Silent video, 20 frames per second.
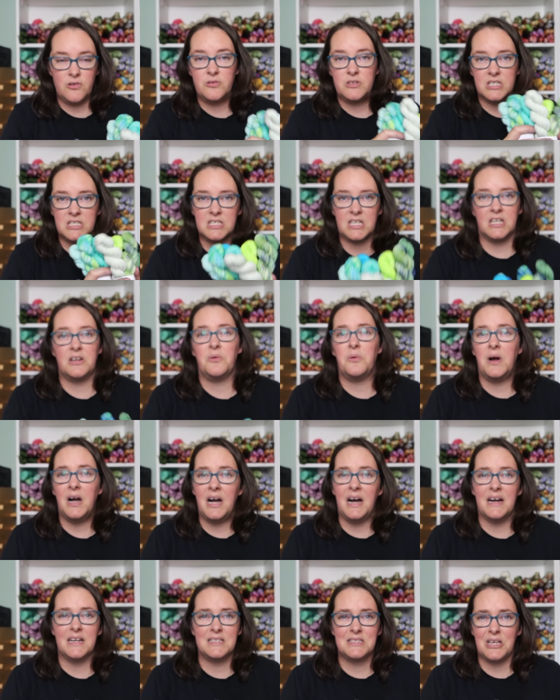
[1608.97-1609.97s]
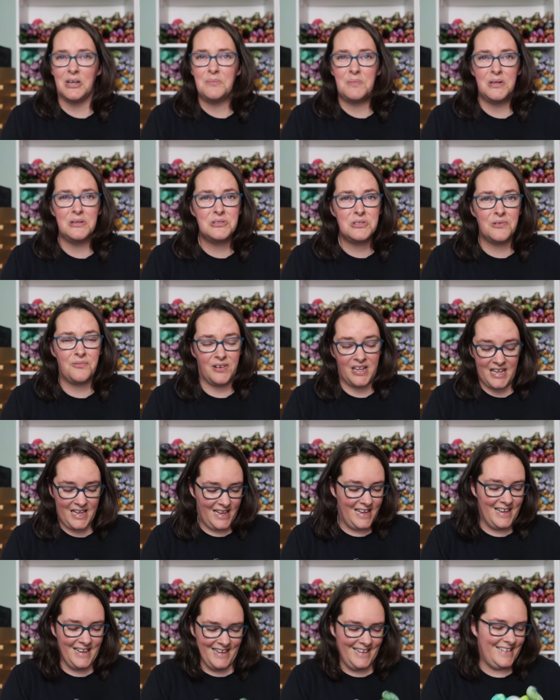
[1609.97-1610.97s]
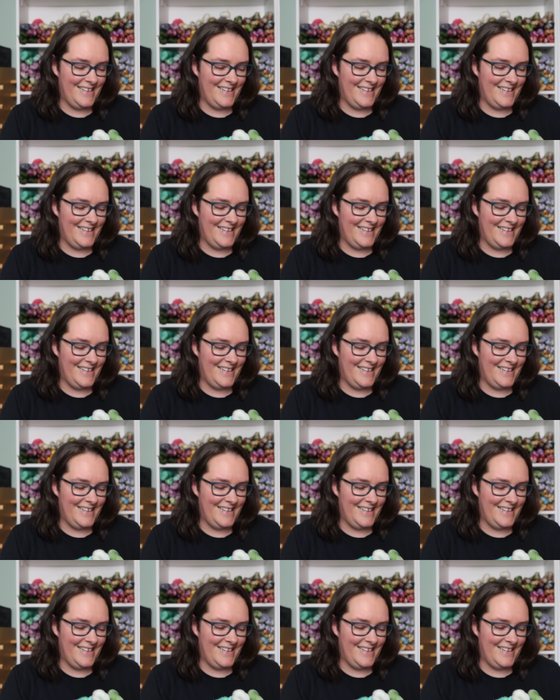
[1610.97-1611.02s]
all just going to work so beautifully.